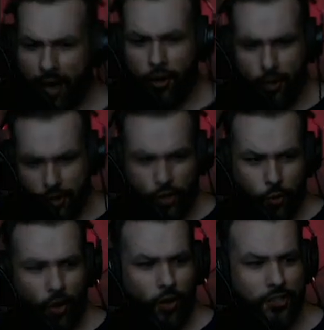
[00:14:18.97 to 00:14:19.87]
aren't
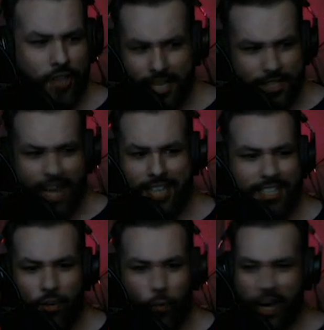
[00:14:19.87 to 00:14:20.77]
you all as, as
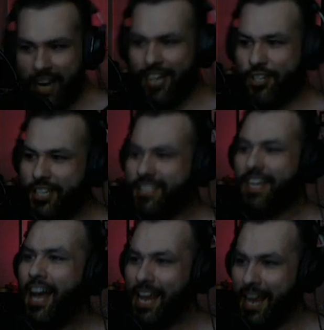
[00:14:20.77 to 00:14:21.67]
enraged as
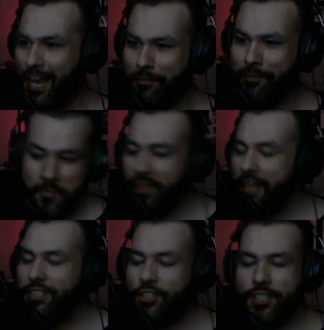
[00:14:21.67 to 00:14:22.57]
I am?
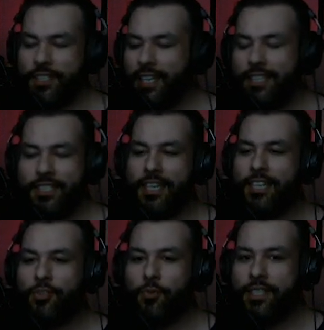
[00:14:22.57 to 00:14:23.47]
It's just, it's,
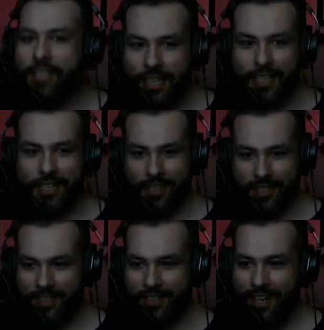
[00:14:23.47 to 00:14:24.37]
it's
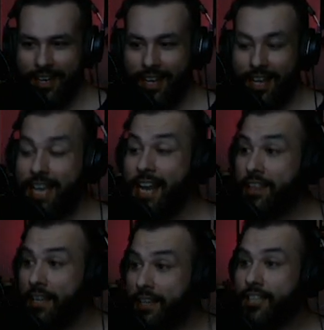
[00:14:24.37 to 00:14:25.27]
ridiculous. And I
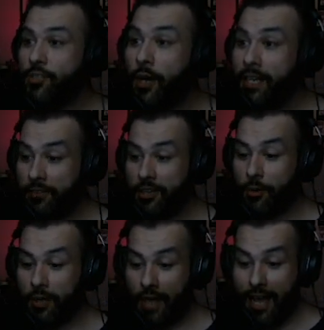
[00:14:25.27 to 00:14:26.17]
think that's why, even
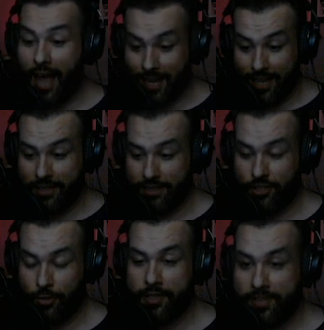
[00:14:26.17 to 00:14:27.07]
though I, I got this
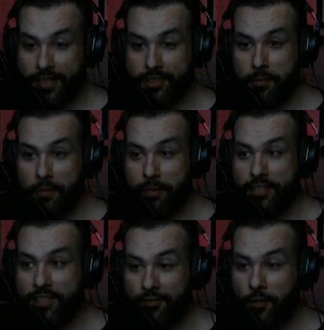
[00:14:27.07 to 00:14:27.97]
story sent to me by
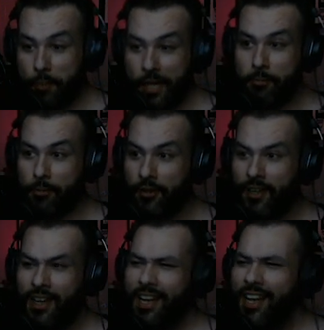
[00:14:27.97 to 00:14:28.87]
several people,
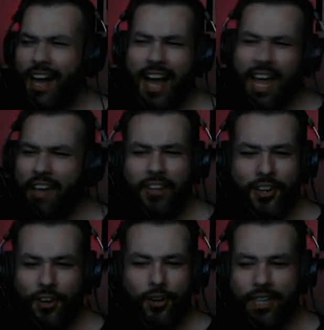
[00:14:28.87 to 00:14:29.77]
I haven't
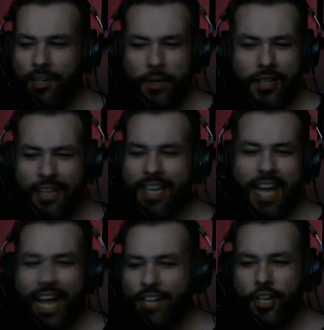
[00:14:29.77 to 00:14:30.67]
heard it really
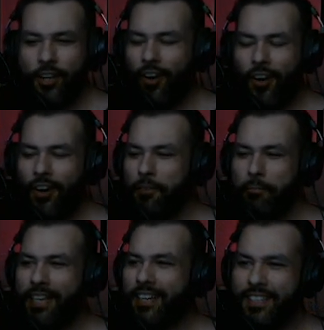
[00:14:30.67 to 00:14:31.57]
catching on
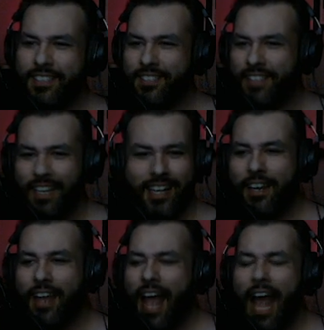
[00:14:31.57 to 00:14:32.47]
because
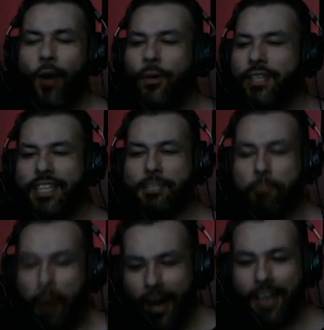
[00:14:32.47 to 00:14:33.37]
how is this
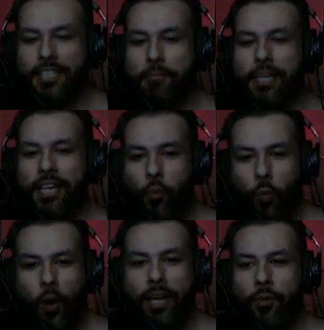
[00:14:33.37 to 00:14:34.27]
possibly a
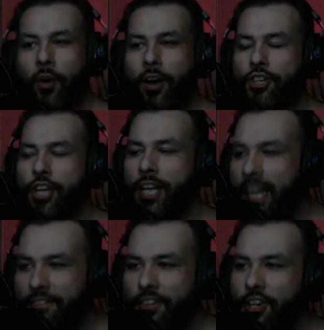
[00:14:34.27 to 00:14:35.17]
whitewashing
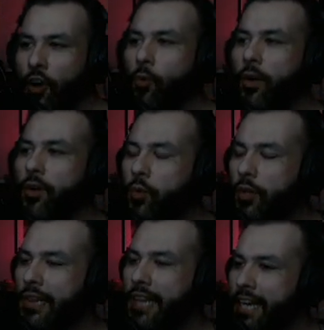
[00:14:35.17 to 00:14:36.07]
if no one
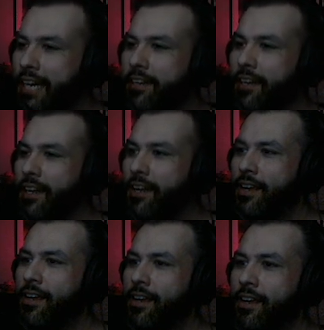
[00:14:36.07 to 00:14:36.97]
will let it
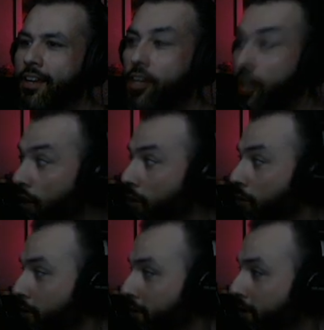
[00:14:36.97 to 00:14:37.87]

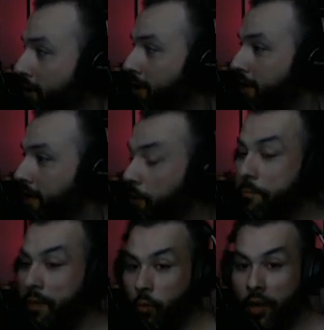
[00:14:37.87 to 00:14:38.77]
go? It
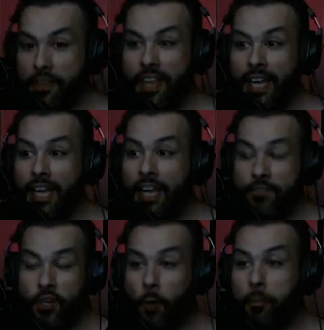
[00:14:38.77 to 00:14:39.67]
would be one thing
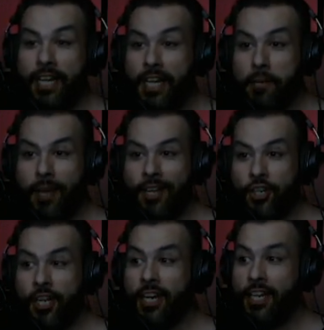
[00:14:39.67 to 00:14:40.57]
if nobody had
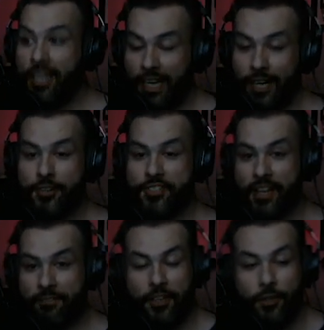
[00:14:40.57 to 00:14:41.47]
mentioned it in years and
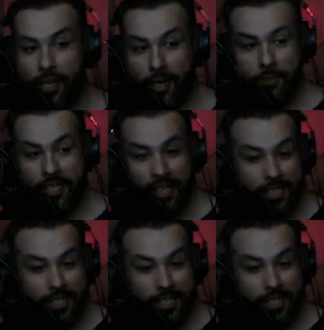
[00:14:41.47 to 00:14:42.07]
then Phil comes, he has